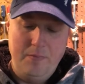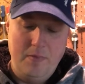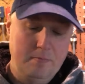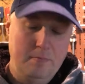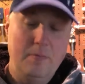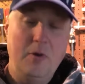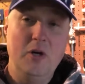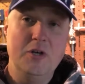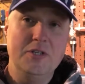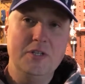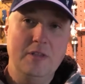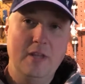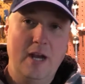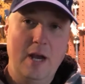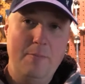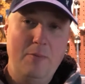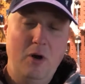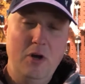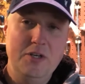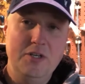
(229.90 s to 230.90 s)
person that I
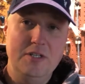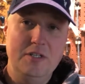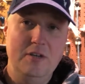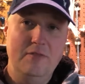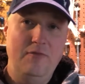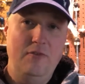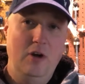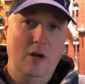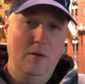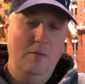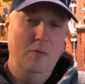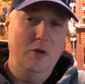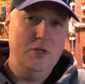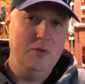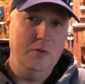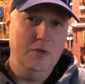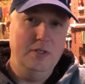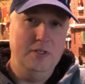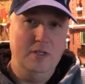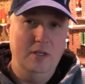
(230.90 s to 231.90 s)
purchased it from, which
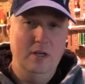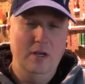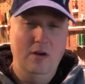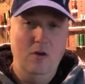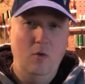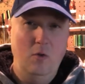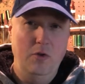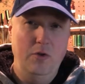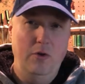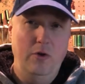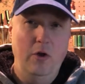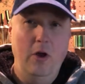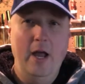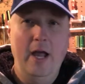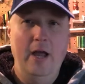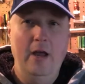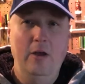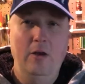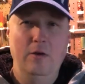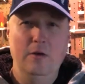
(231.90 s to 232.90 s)
was in northern
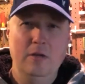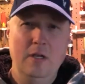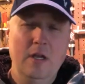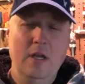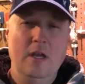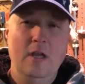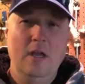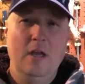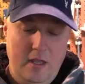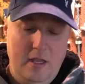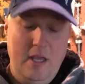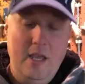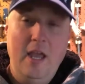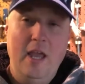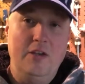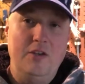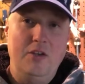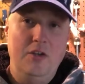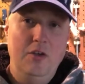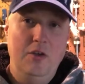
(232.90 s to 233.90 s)
Ohio, he
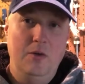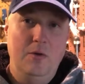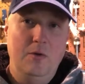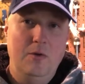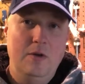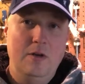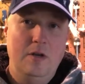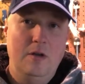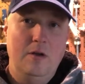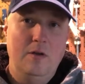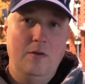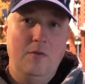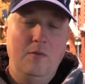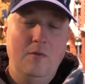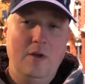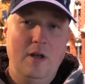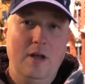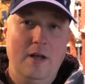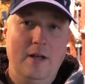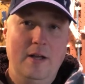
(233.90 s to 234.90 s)
had two.
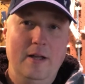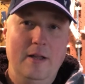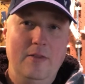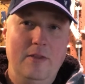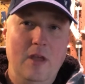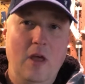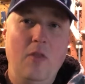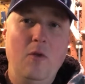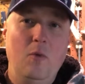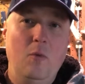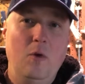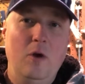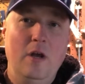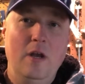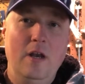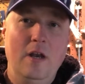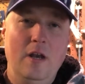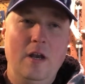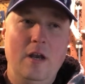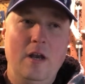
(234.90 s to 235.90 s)
The other
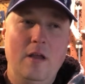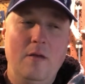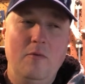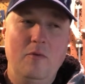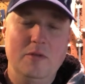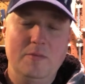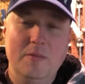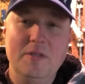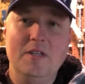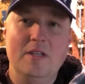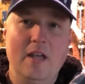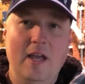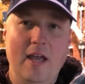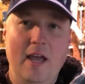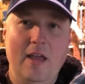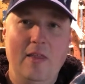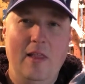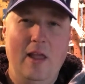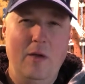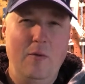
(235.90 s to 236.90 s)
one was missing a
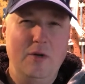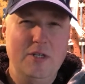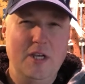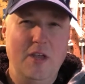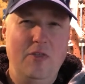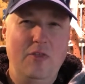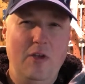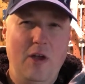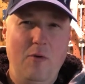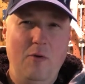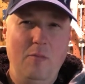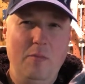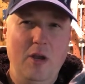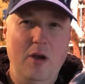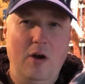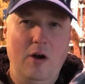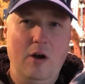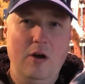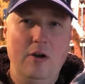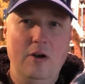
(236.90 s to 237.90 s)
headlight, which I thought would be
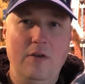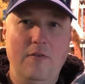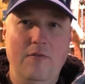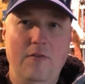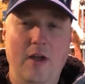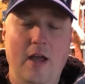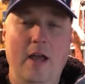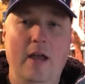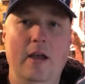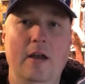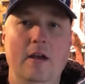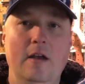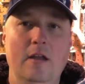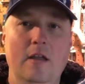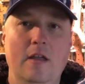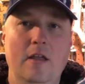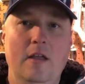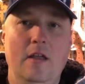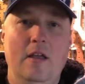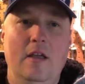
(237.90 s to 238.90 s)
harder to find.
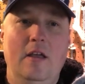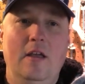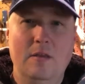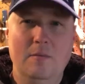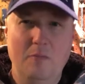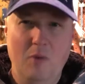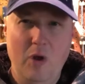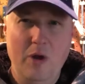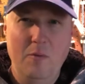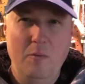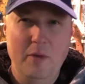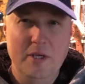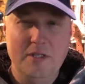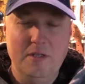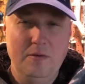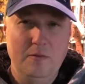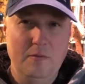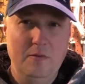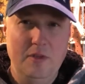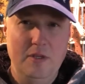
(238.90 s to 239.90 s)
The one
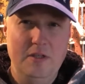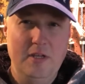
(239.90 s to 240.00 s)
missing the